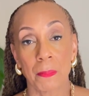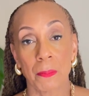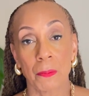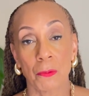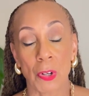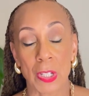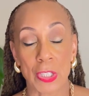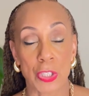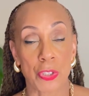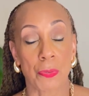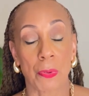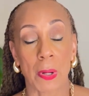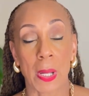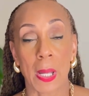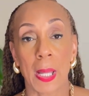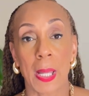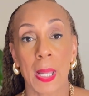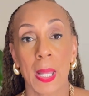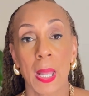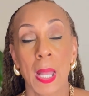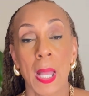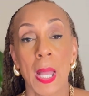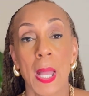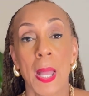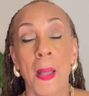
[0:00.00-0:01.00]
restaurant.
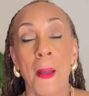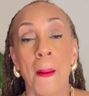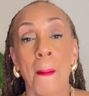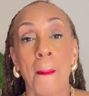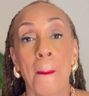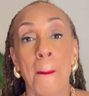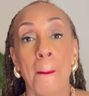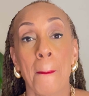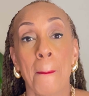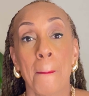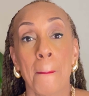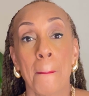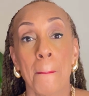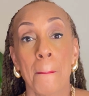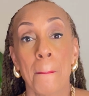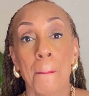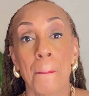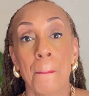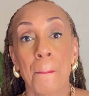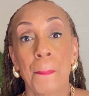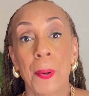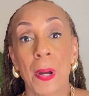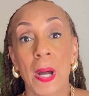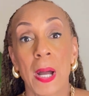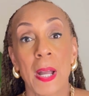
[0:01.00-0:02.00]

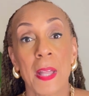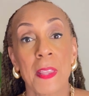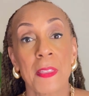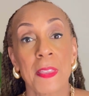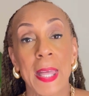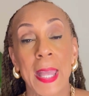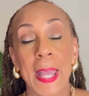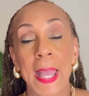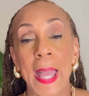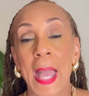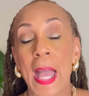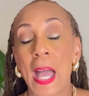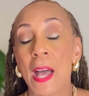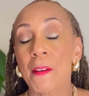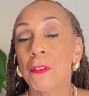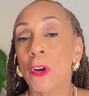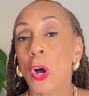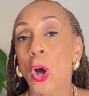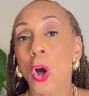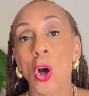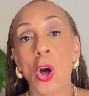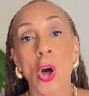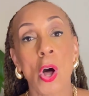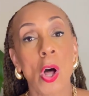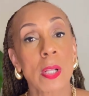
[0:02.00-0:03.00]
But they have
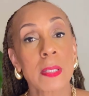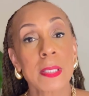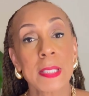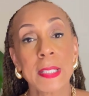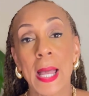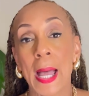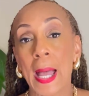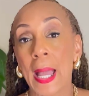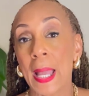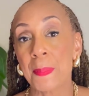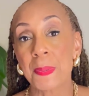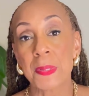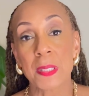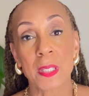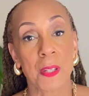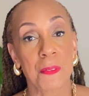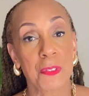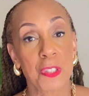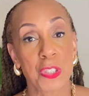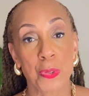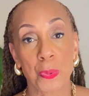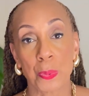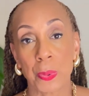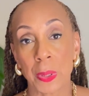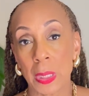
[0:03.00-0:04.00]
all types of
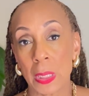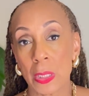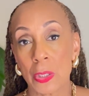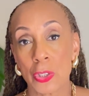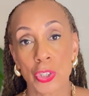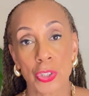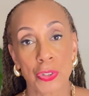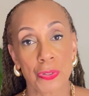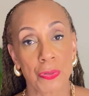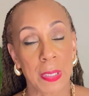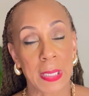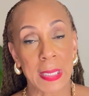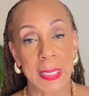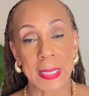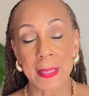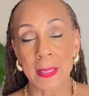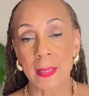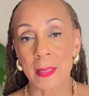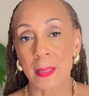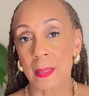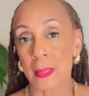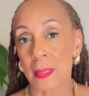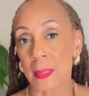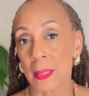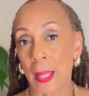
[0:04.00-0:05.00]
sweet
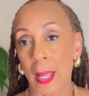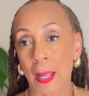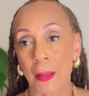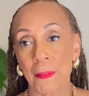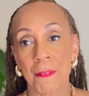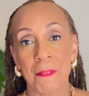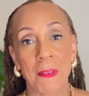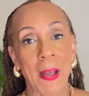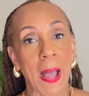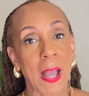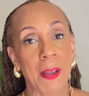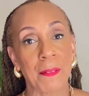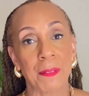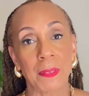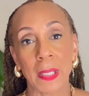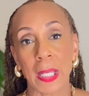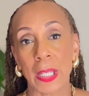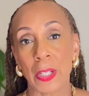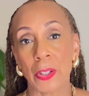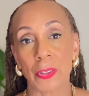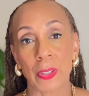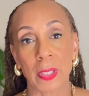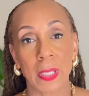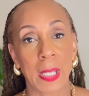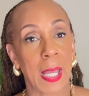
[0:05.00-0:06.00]
treats, like
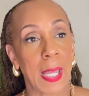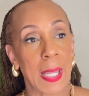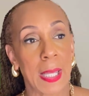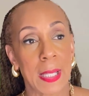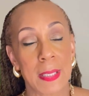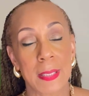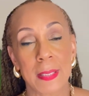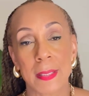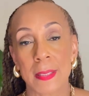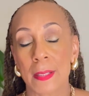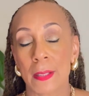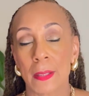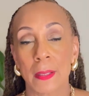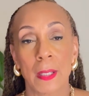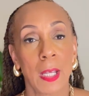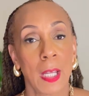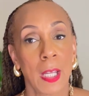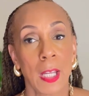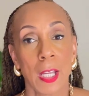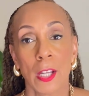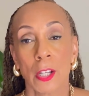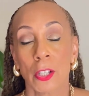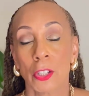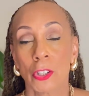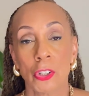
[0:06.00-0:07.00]
5-layer cakes,
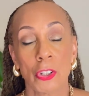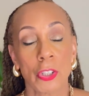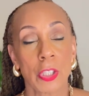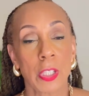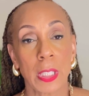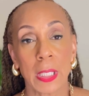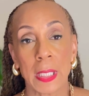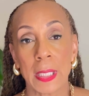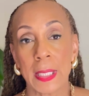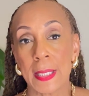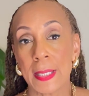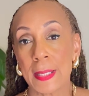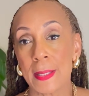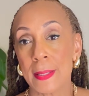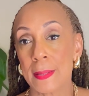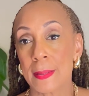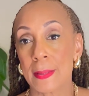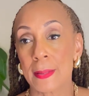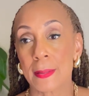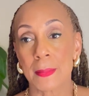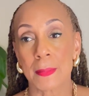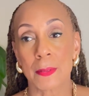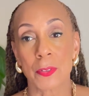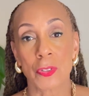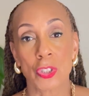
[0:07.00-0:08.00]

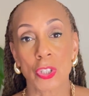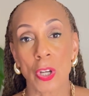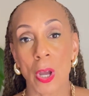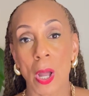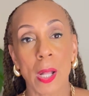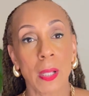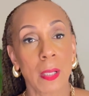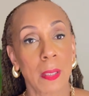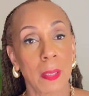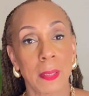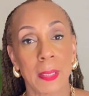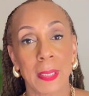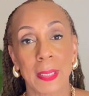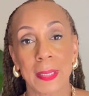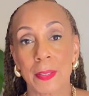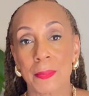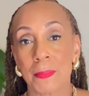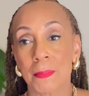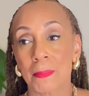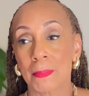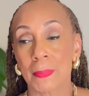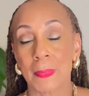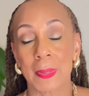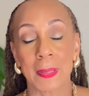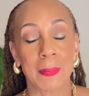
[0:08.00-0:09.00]
cookies, chocolate,
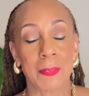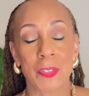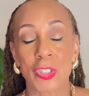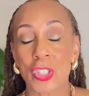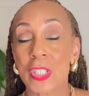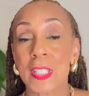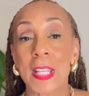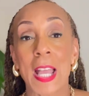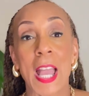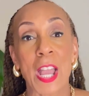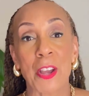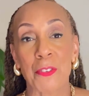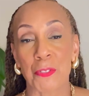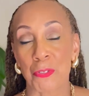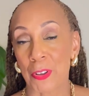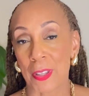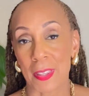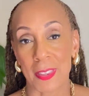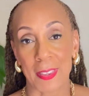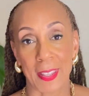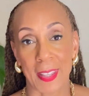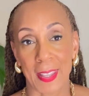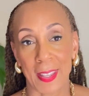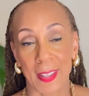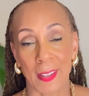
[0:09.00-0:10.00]
just
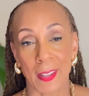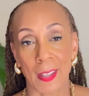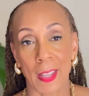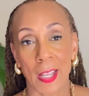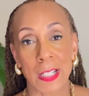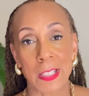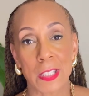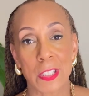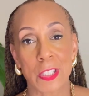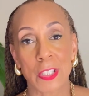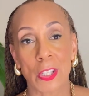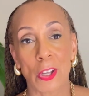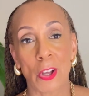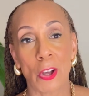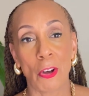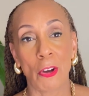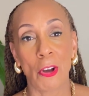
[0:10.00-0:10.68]
everything. And so